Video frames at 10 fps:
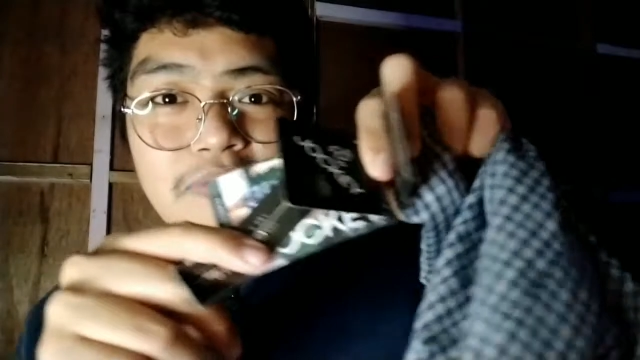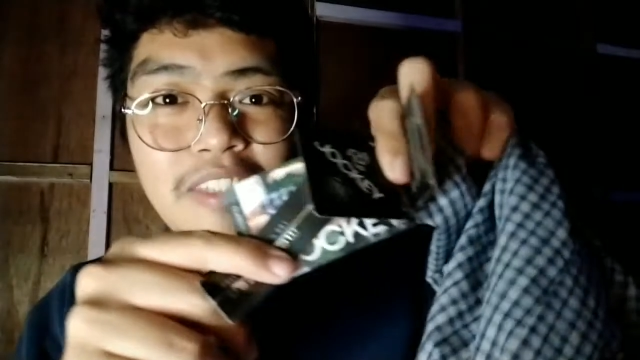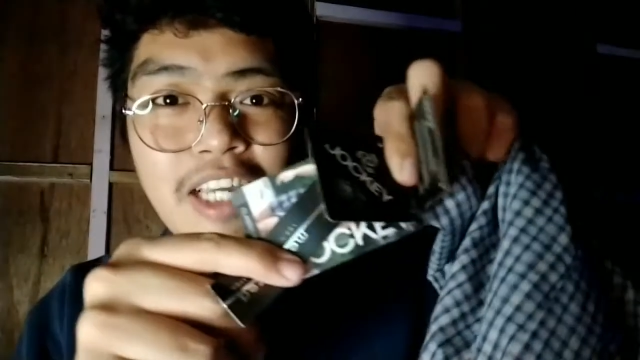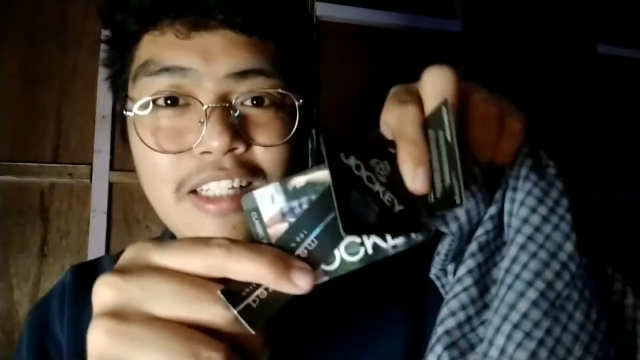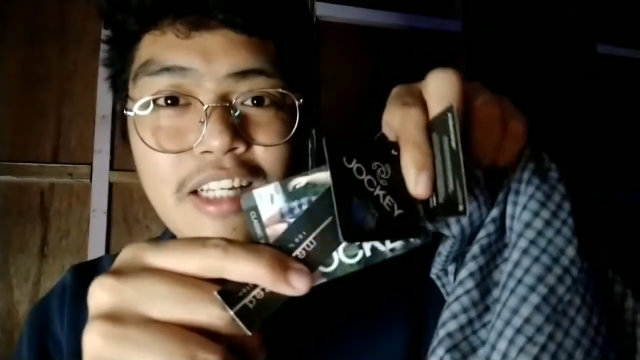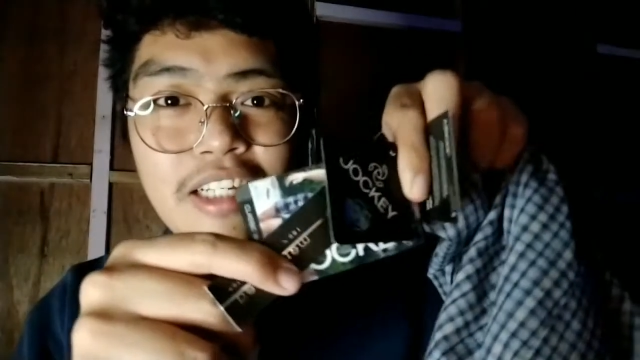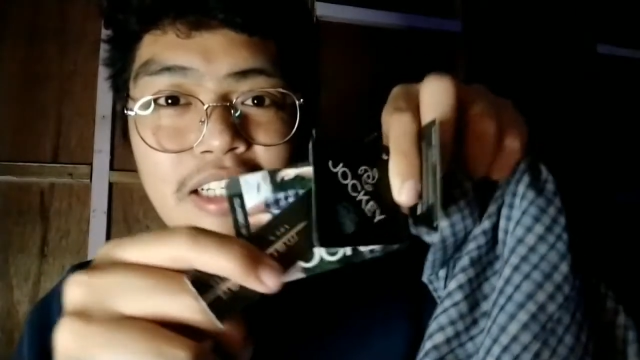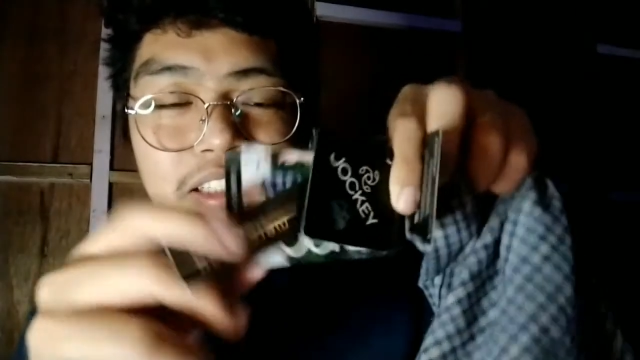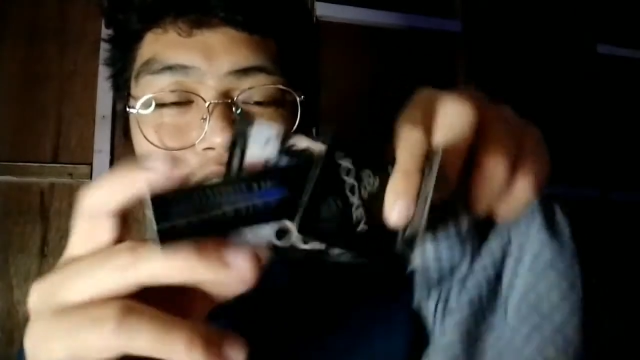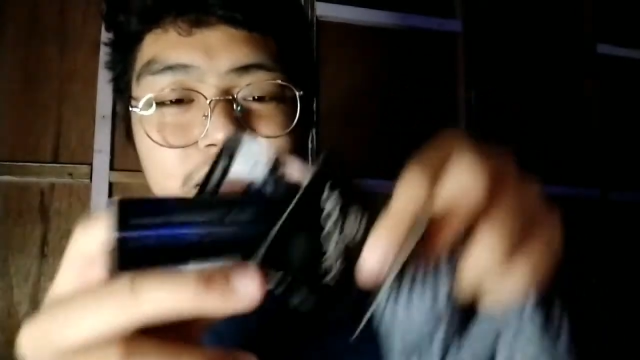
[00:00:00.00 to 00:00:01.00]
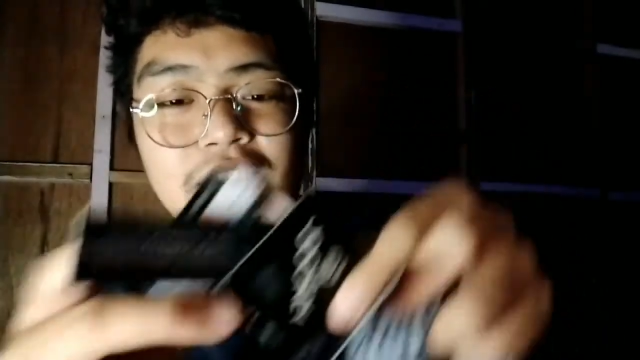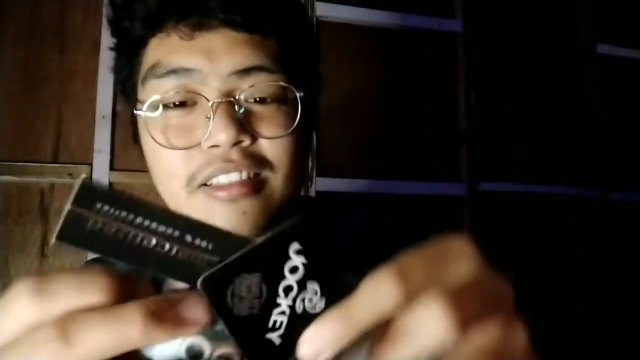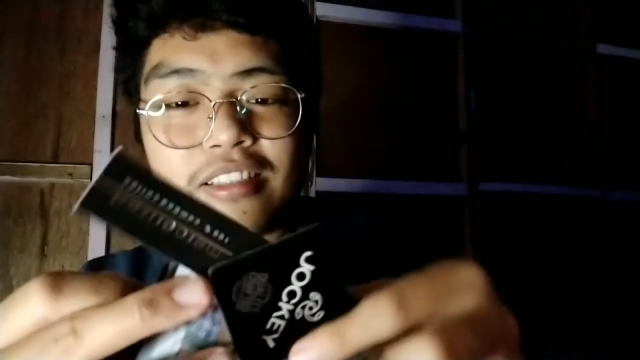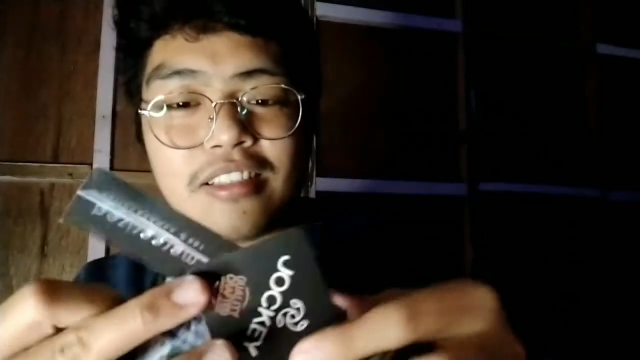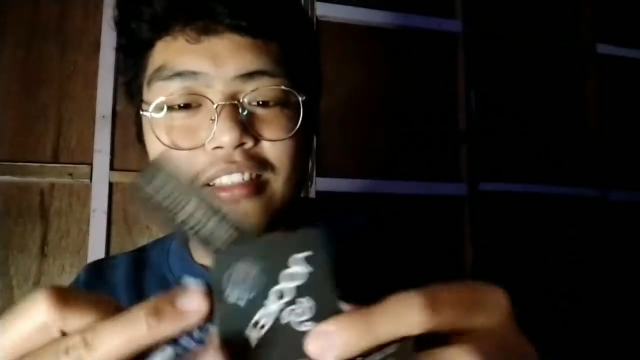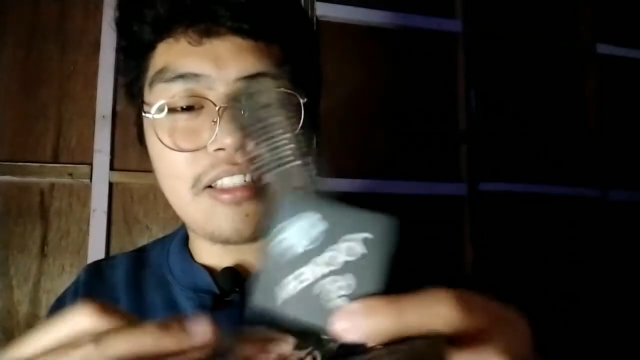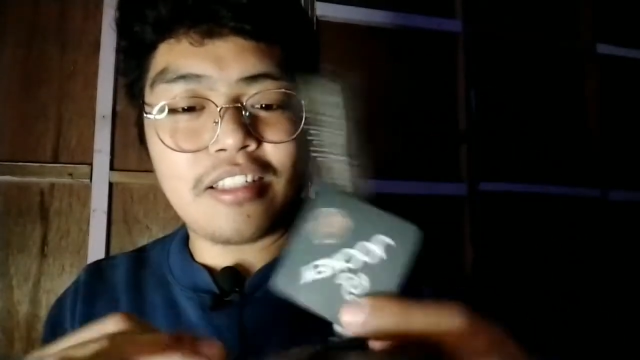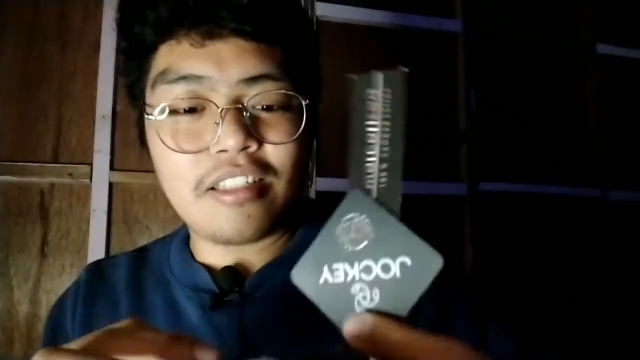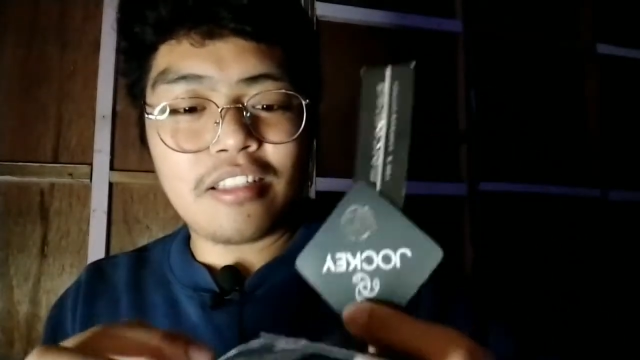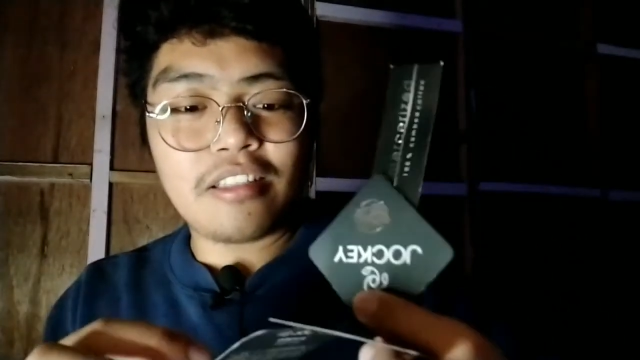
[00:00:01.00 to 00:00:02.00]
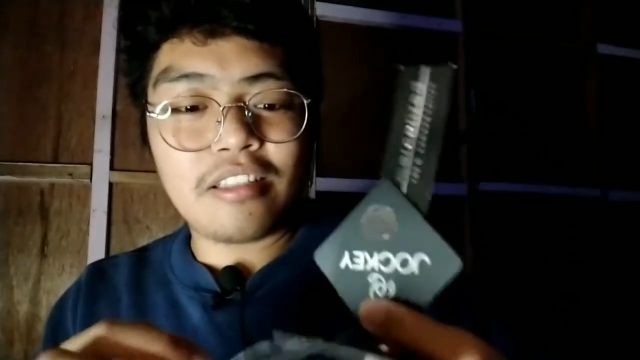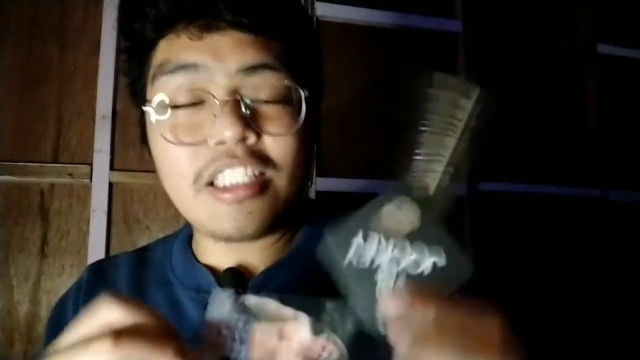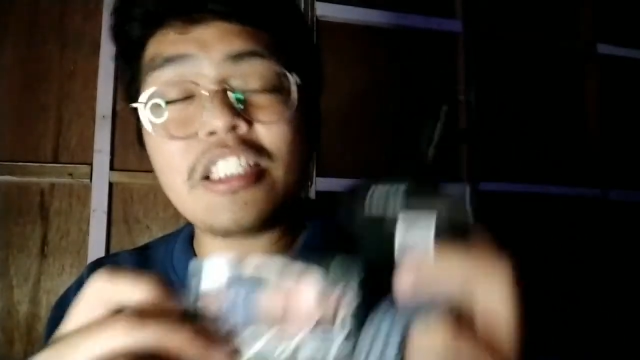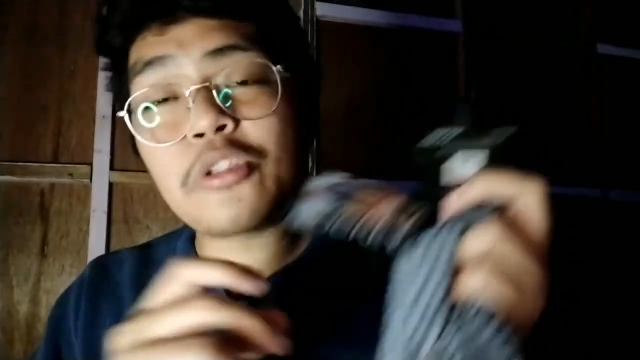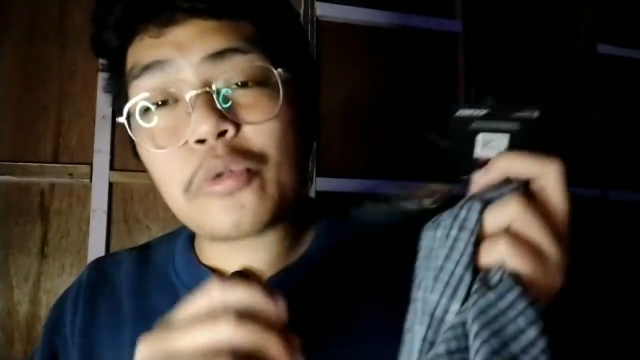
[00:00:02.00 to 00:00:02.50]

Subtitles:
Ayan, ayan, ayan. This is